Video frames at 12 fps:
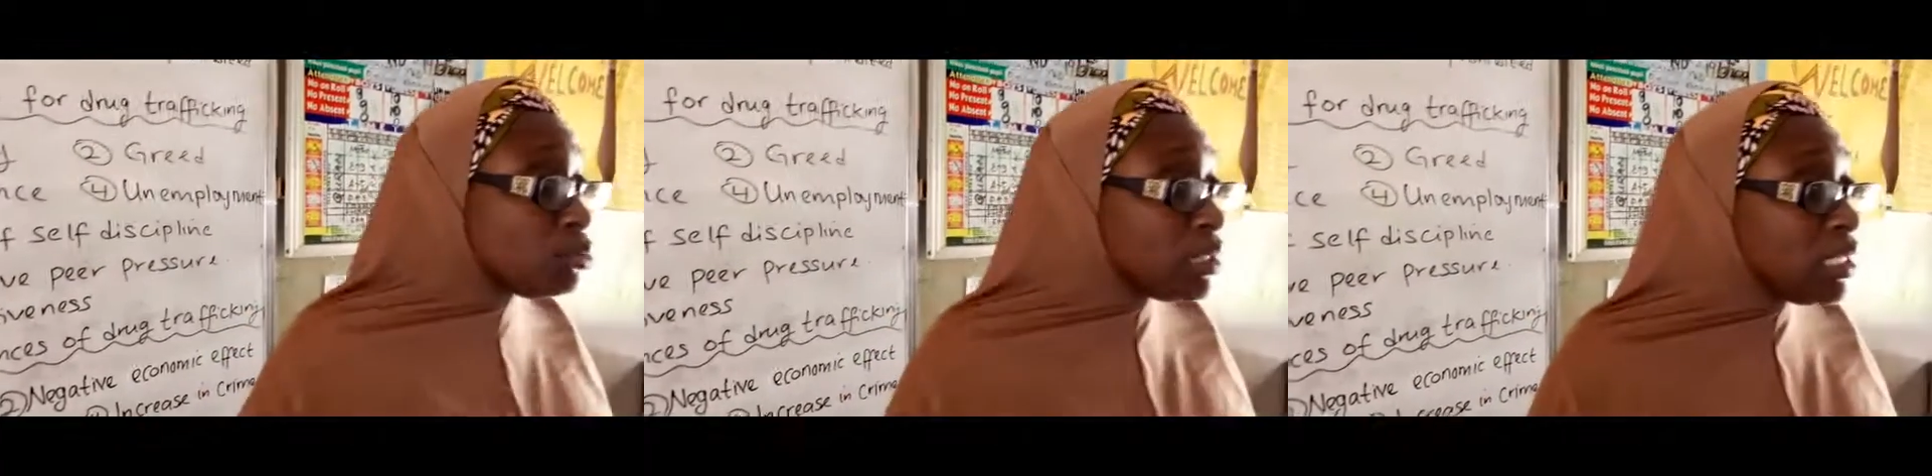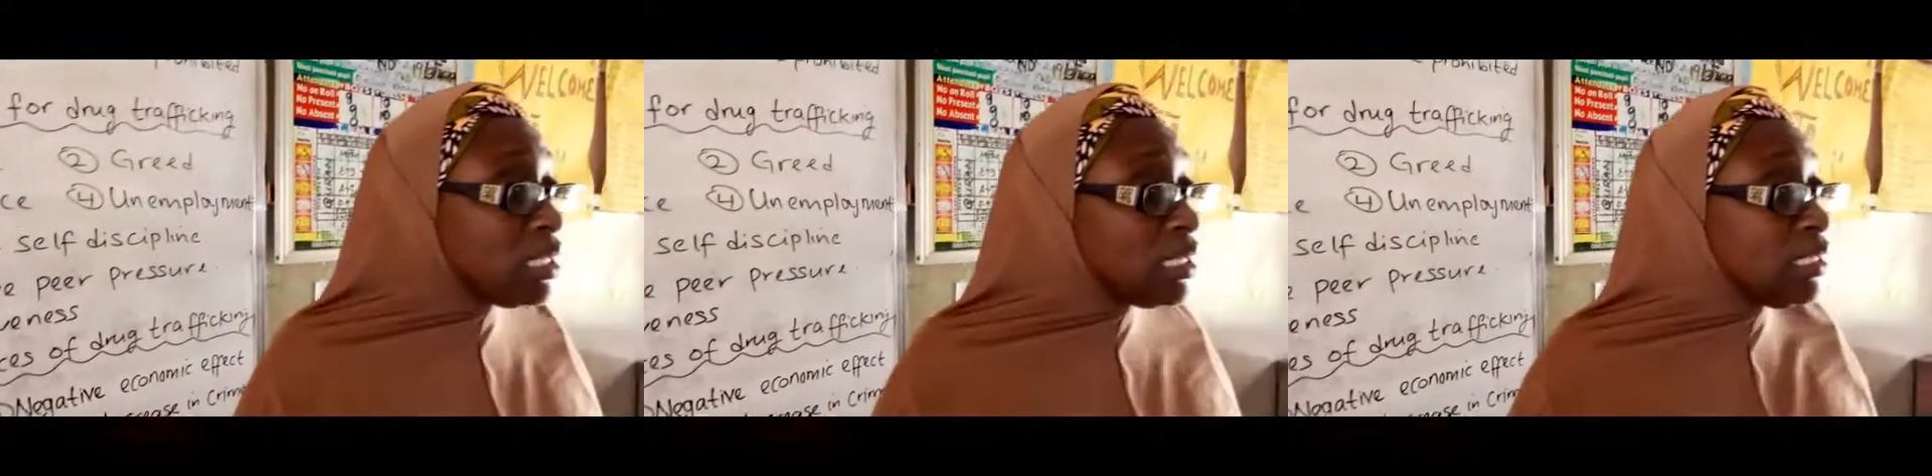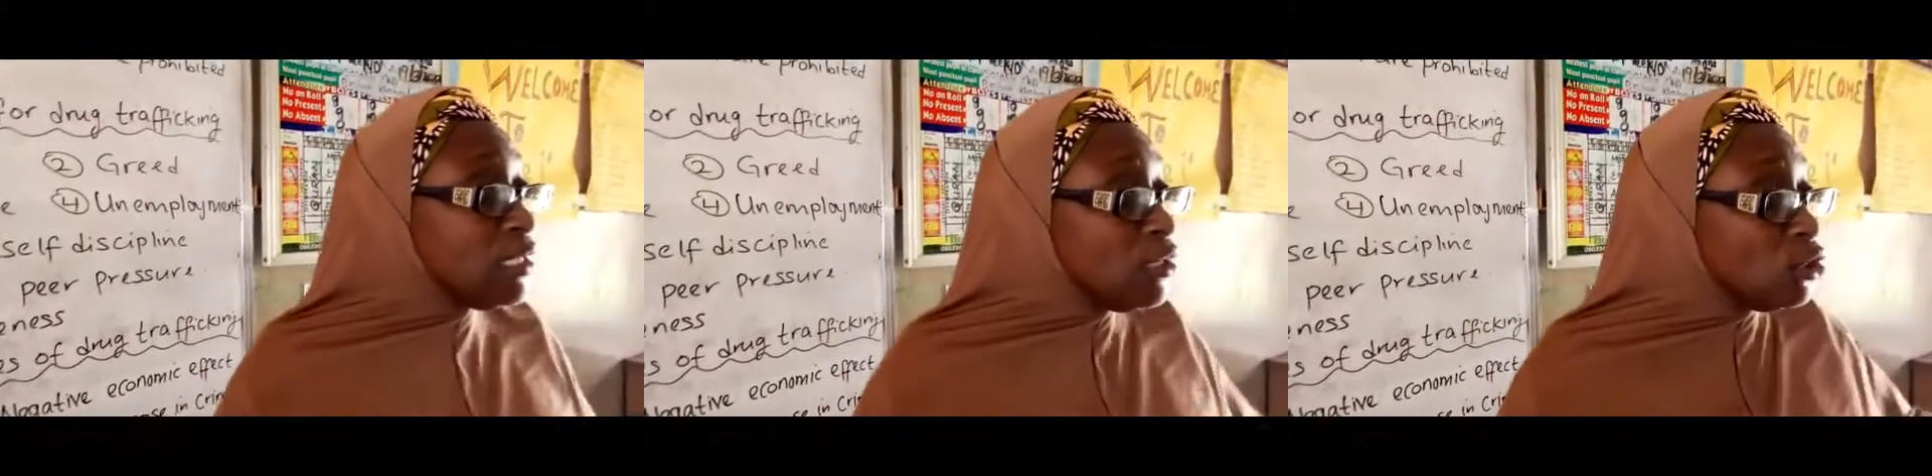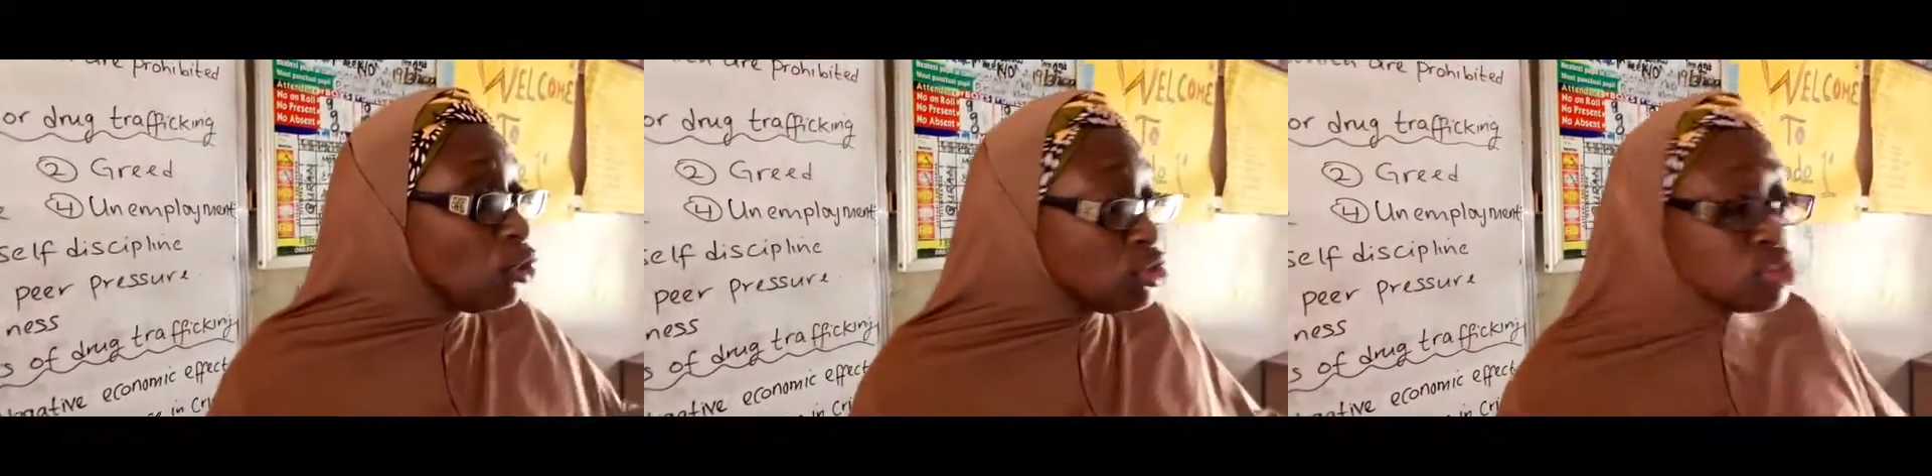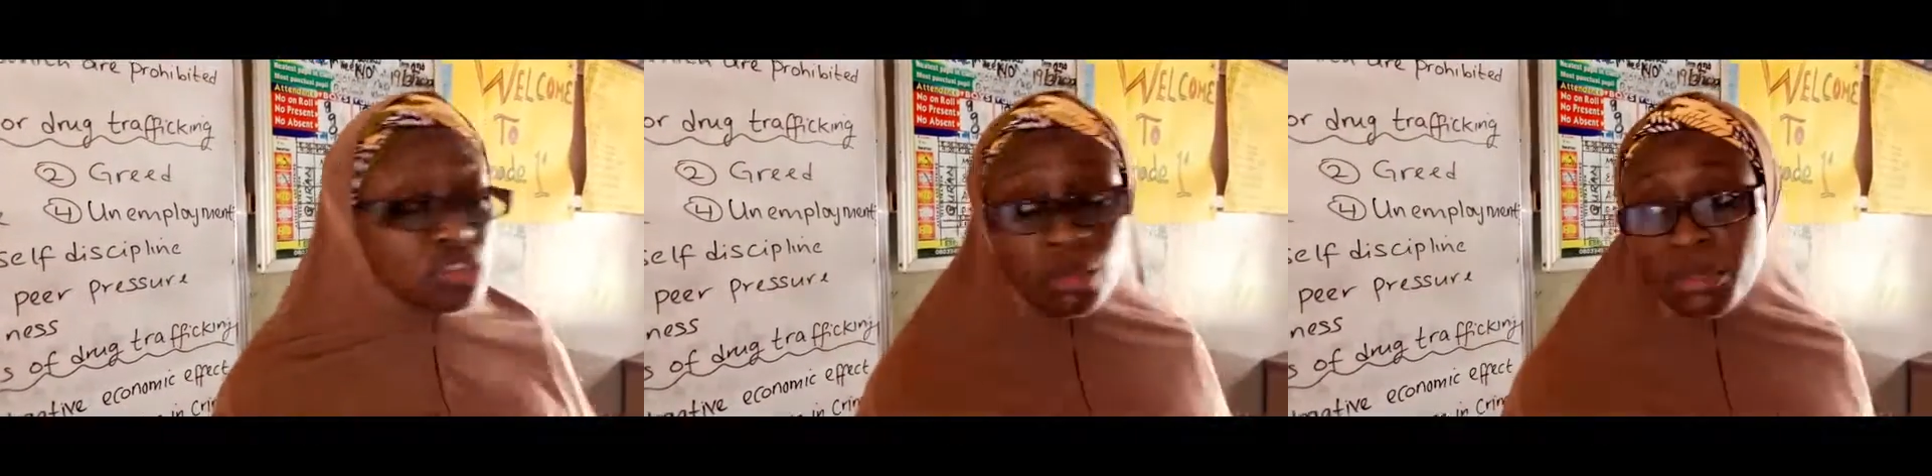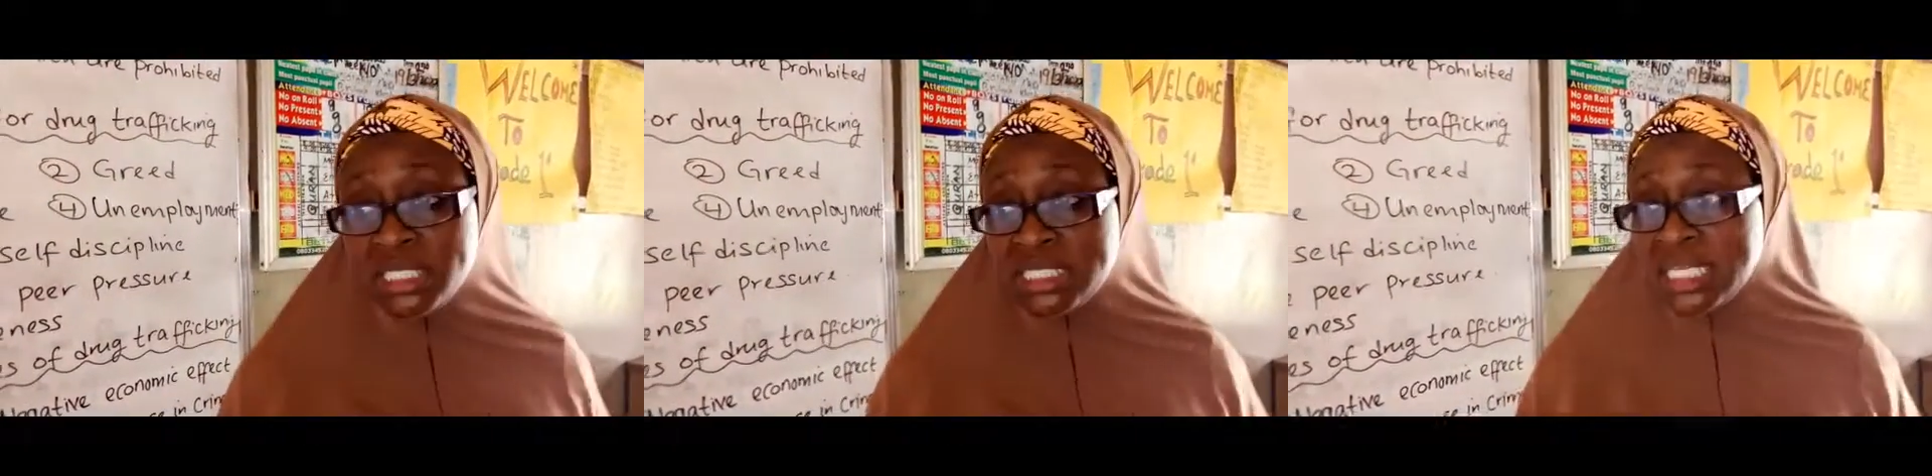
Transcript: robber, going to somebody's